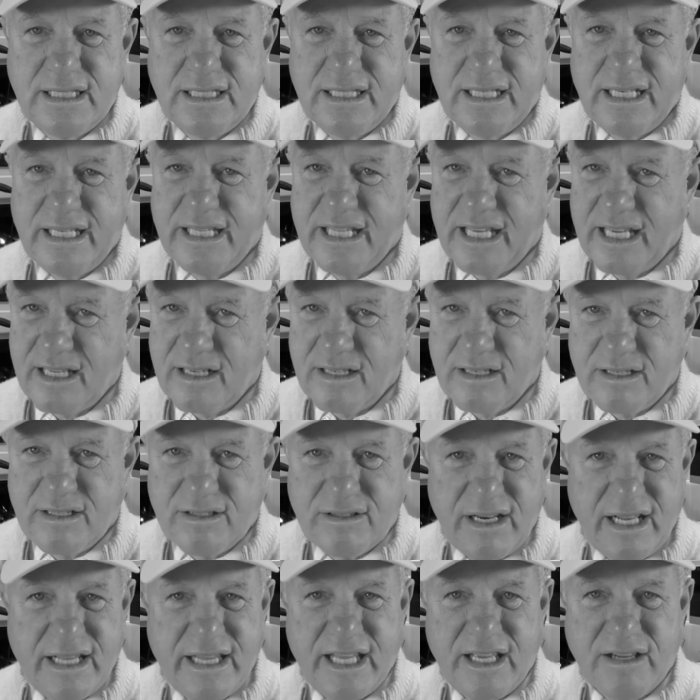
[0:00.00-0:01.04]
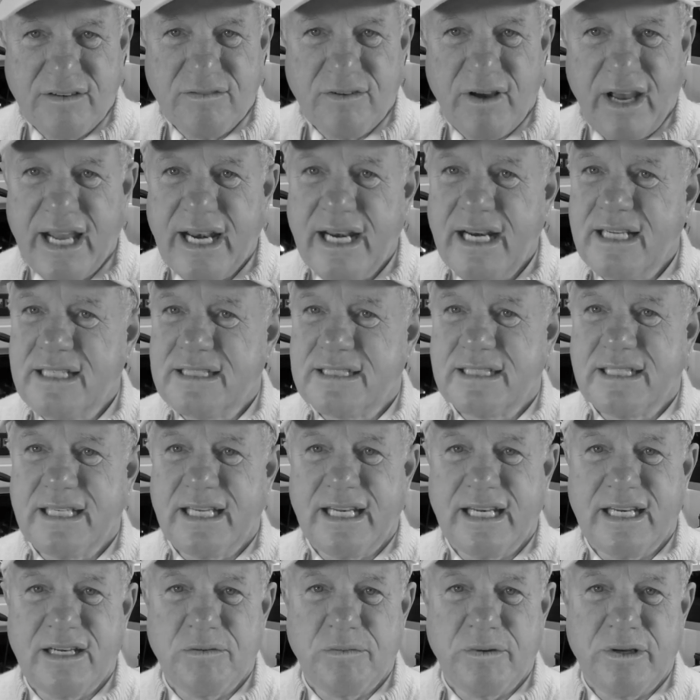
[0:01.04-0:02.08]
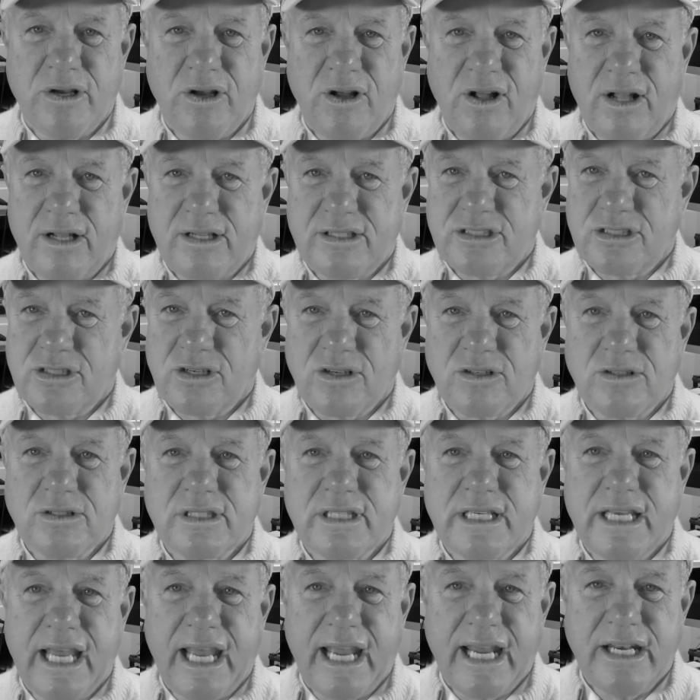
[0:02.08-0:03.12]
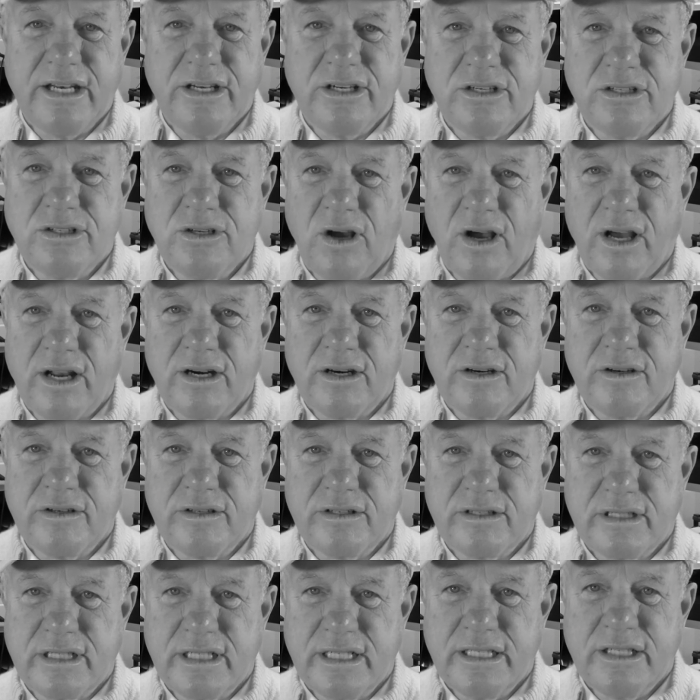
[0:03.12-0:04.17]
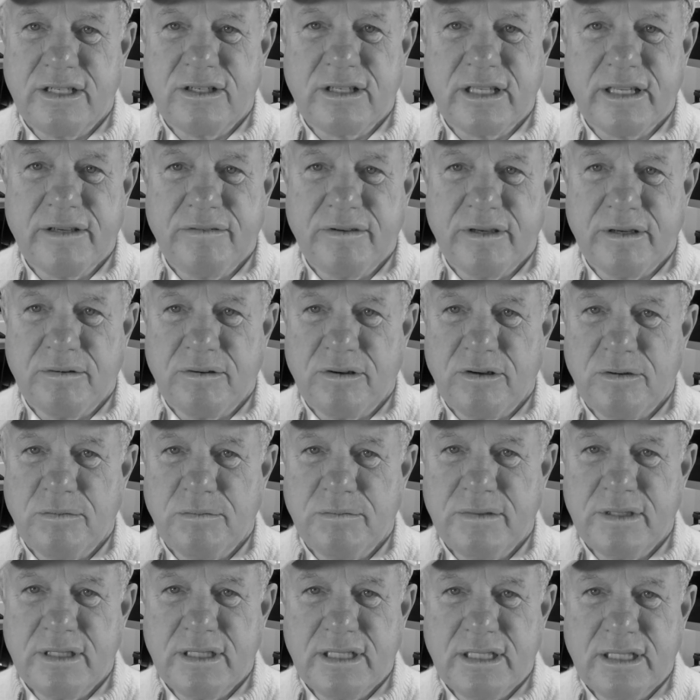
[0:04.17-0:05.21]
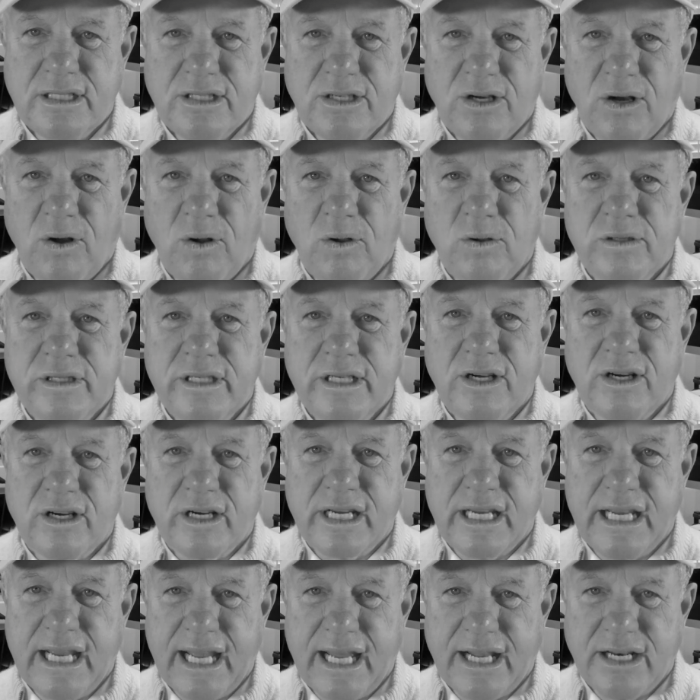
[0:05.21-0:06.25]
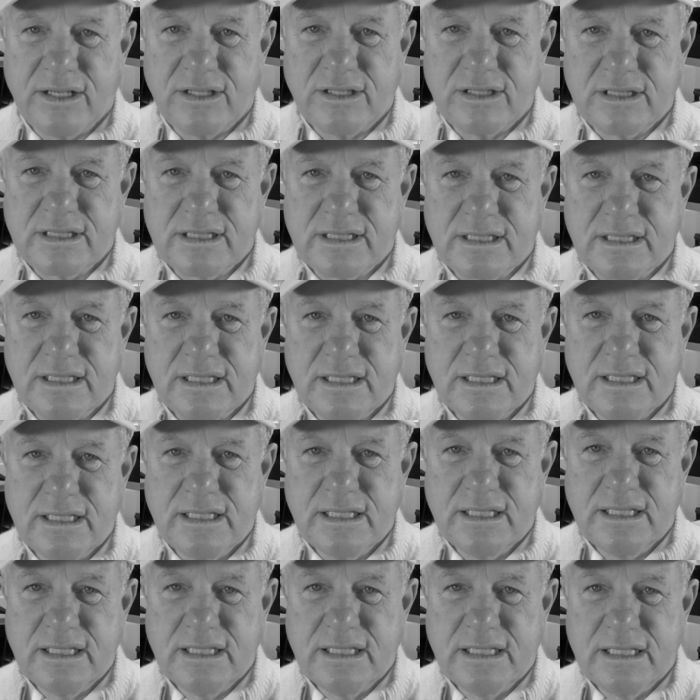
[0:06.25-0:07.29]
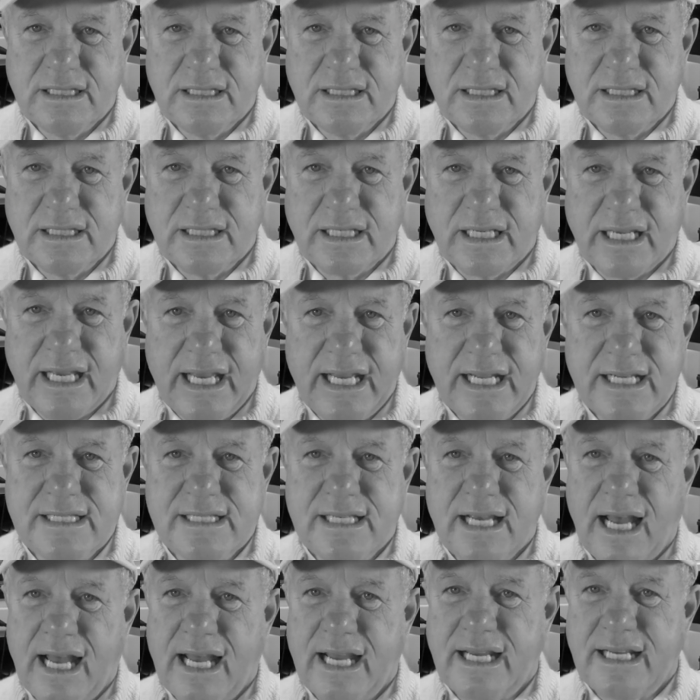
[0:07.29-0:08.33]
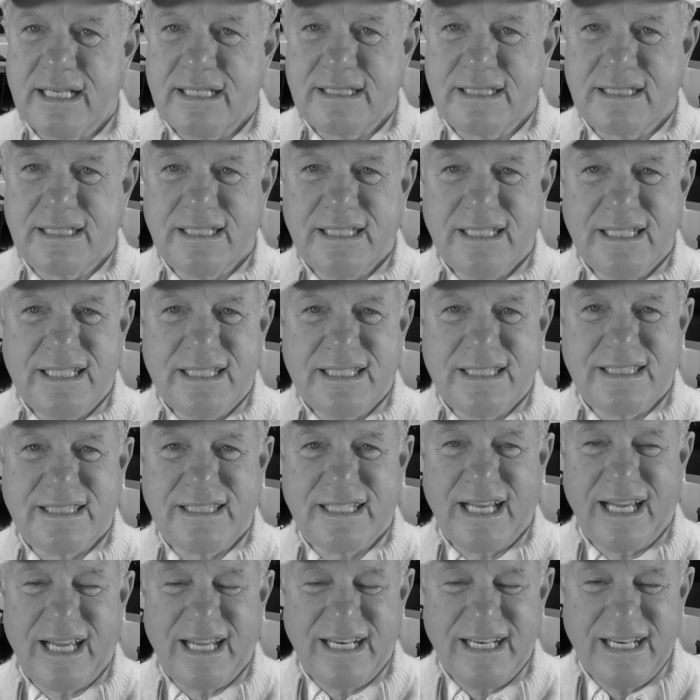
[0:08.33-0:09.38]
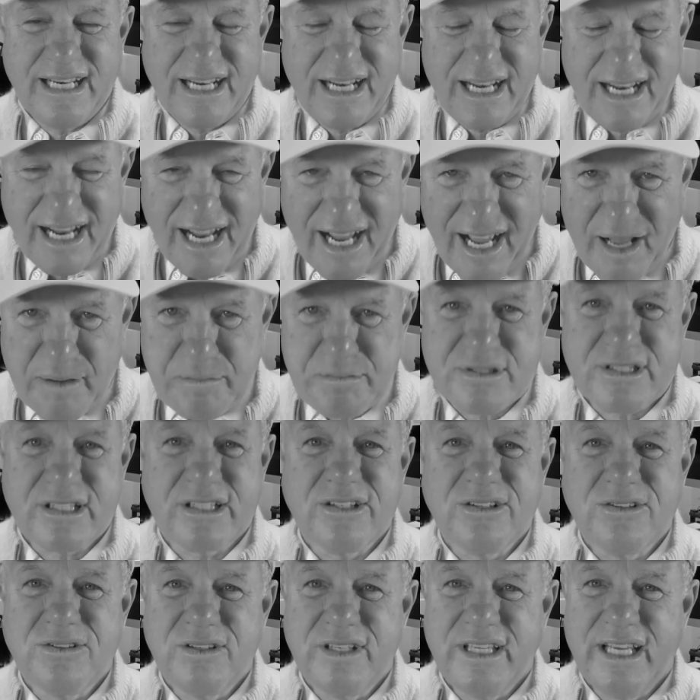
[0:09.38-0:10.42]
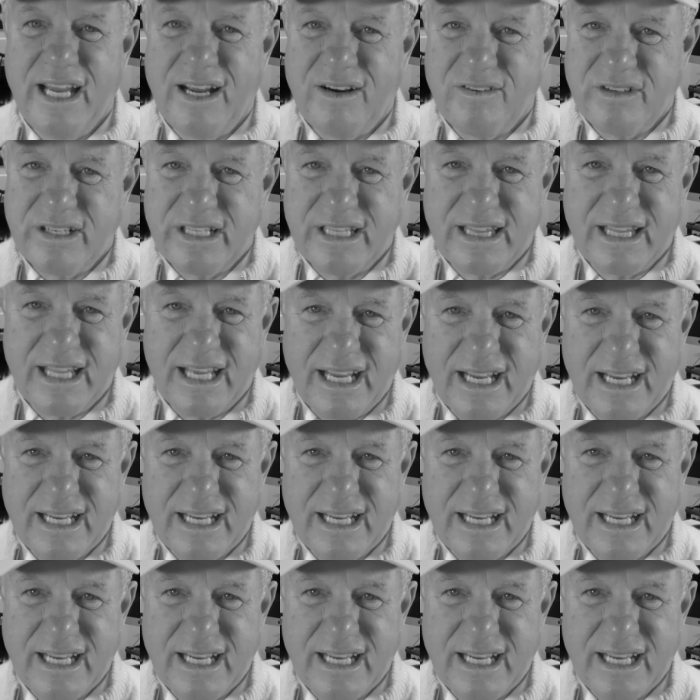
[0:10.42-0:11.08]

And they, they invited us in, and we all circled Kate and her daughter in their living room holding our candles. And Kate's eyes said absolutely everything.